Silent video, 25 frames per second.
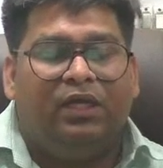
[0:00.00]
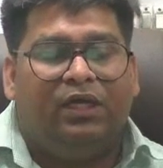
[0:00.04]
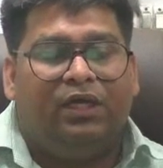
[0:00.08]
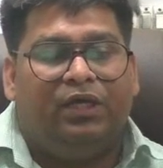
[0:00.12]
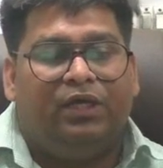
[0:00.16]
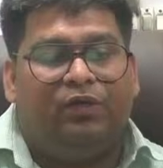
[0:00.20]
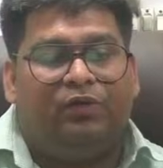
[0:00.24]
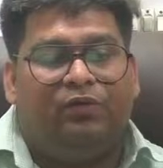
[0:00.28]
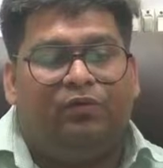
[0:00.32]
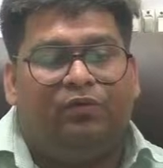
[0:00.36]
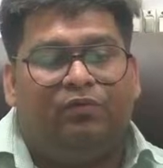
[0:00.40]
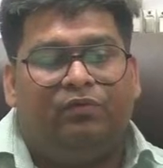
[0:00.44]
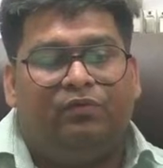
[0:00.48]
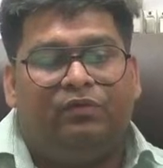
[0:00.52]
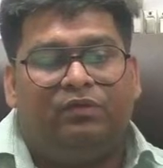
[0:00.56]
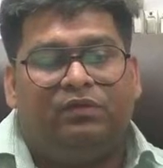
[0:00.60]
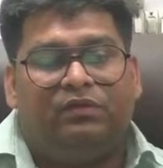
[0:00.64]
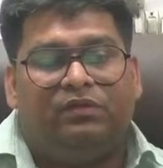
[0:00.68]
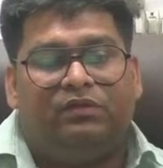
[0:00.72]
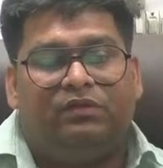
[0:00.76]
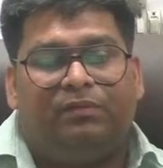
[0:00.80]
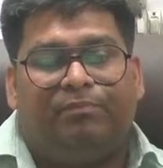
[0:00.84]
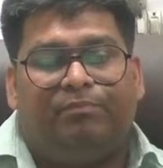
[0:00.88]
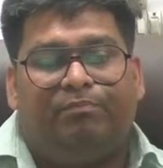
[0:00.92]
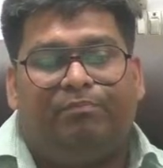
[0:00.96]

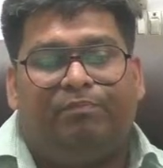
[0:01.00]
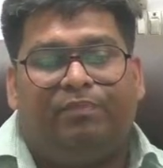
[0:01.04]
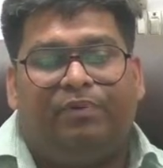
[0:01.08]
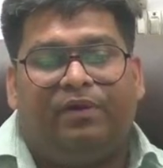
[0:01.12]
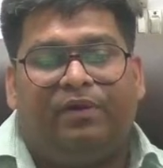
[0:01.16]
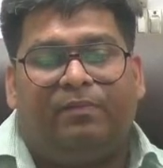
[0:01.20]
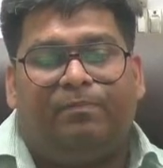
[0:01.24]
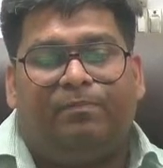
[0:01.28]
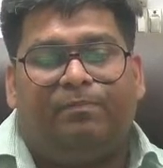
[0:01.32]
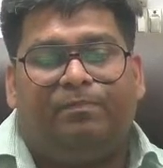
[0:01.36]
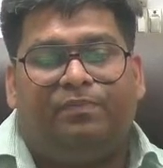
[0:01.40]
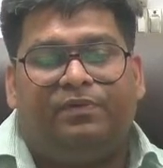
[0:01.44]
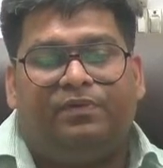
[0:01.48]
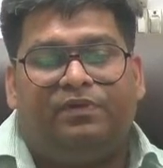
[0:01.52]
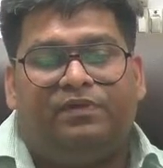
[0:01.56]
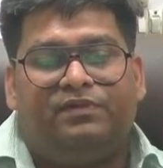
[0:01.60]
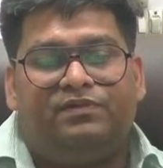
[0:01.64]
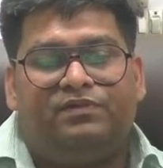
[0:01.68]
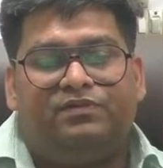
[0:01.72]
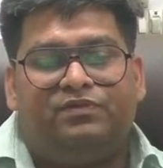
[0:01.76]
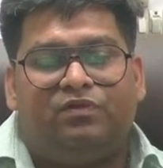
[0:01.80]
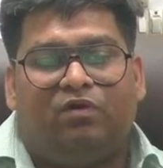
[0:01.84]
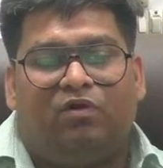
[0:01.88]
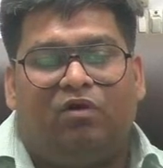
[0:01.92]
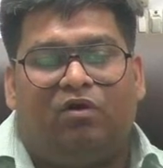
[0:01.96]
the
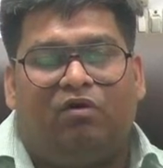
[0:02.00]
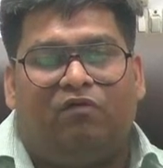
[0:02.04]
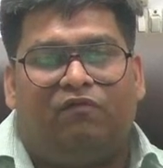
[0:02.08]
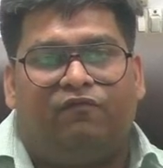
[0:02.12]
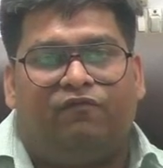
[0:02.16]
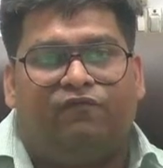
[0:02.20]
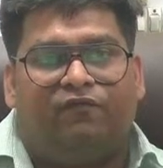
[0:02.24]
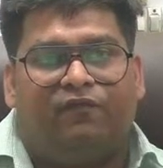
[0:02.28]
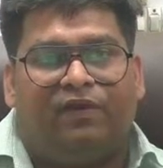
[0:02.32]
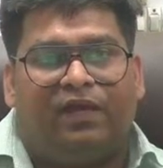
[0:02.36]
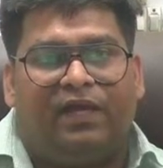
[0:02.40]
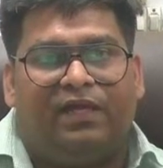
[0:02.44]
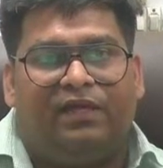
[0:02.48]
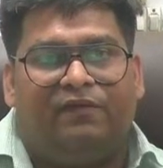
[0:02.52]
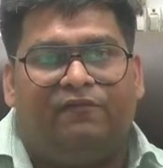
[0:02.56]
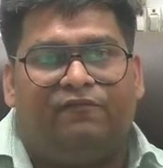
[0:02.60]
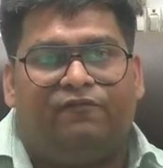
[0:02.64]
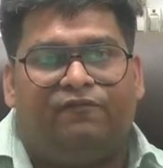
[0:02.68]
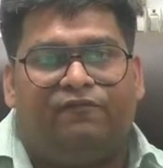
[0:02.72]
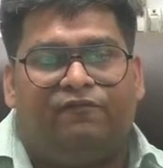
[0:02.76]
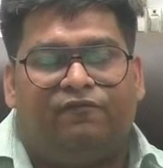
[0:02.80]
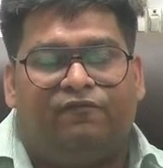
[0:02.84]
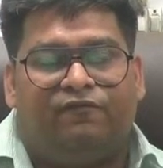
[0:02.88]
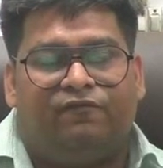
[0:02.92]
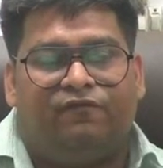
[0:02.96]
purpose of
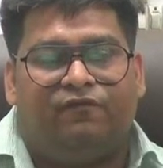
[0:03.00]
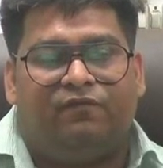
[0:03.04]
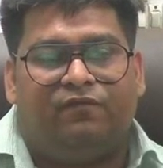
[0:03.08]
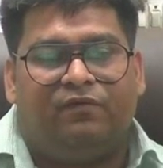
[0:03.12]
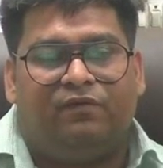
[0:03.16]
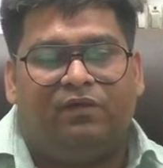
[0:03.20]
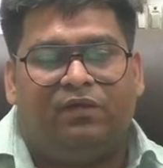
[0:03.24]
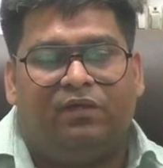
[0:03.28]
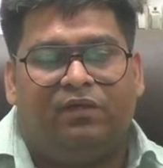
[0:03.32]
life,